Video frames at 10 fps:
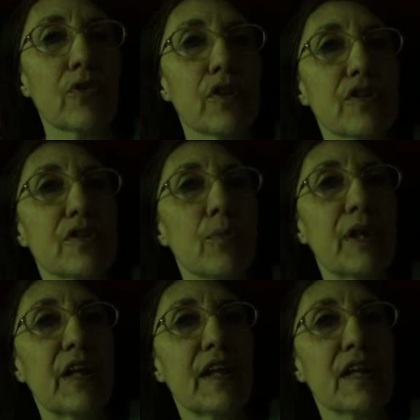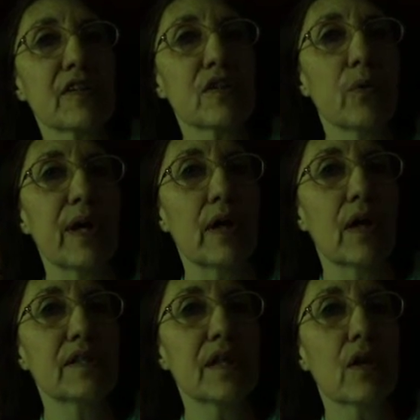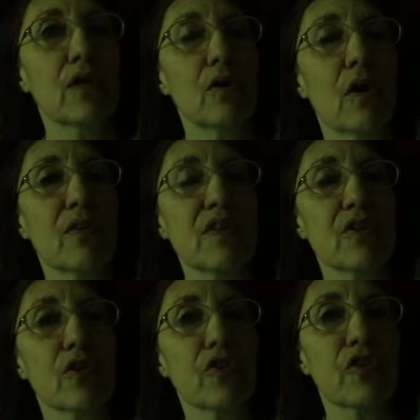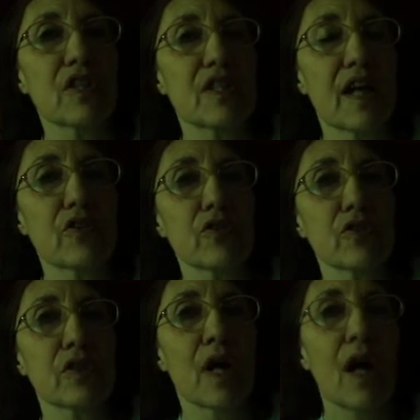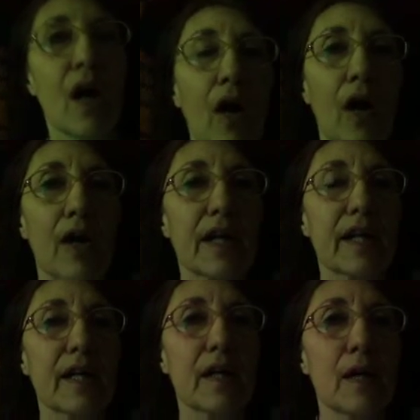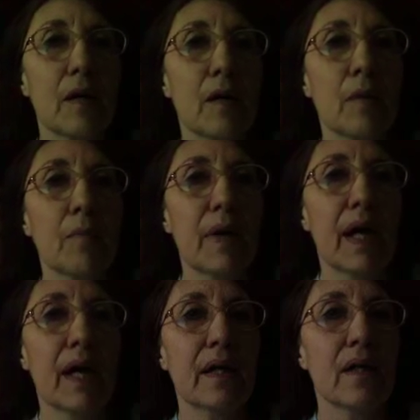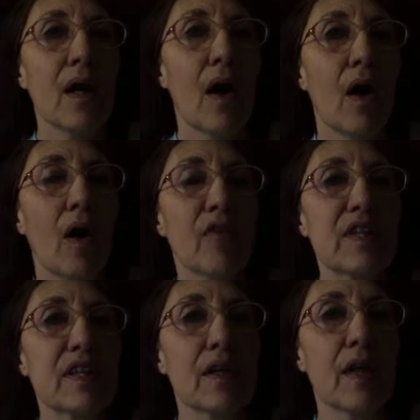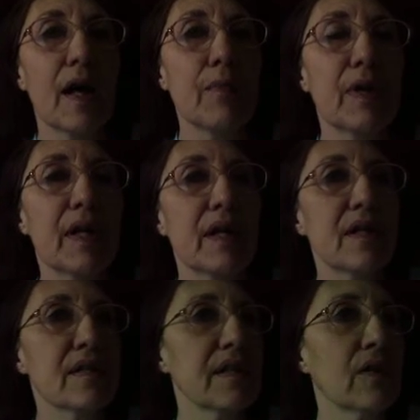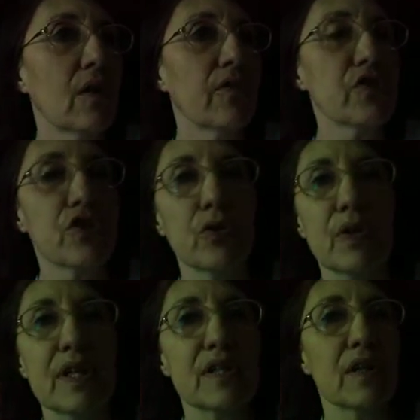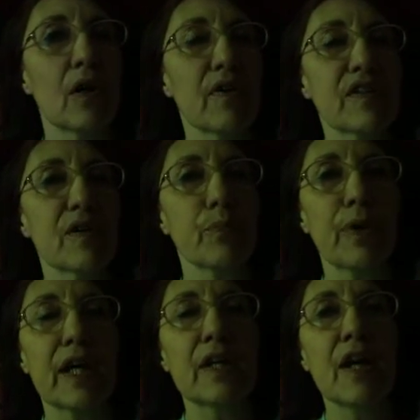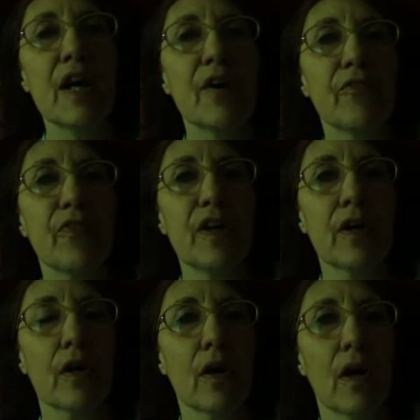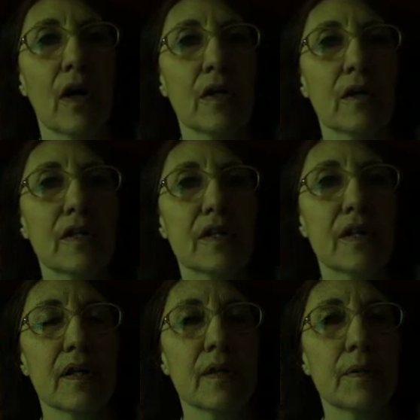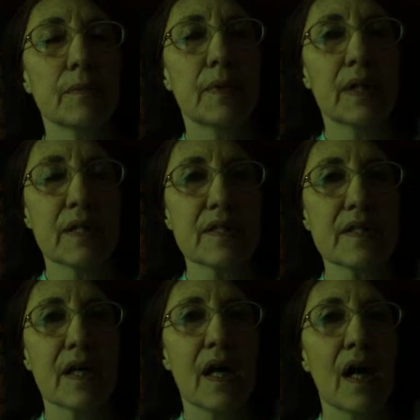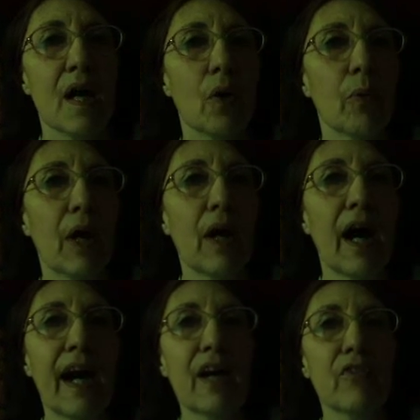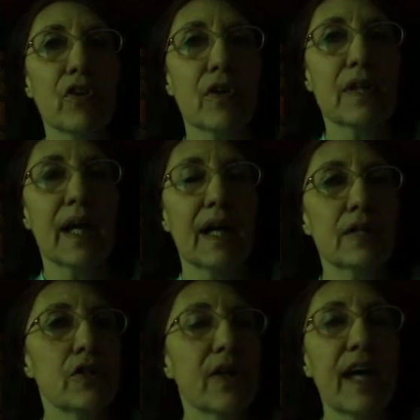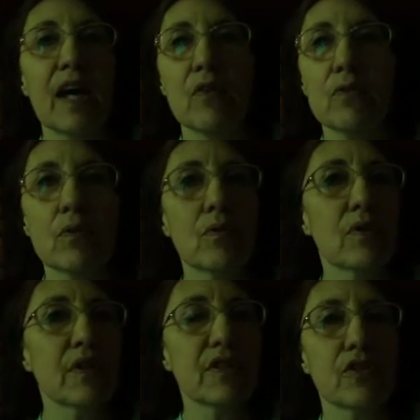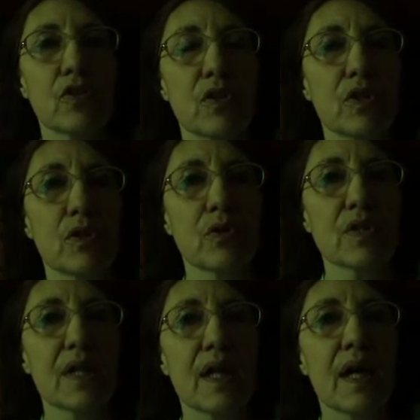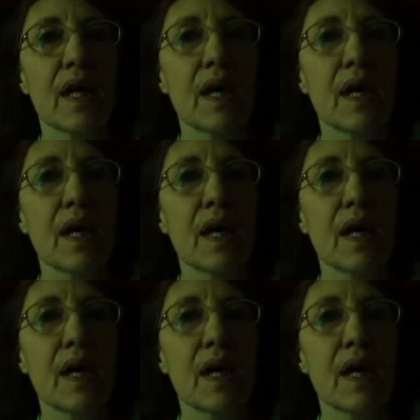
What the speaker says: world, there's so many things going on telling you all these earth disasters are going to come, and all these calamities and all the shootings and all that stuff, bringing fear on to us. Well, I have learned that you can't listen to the news.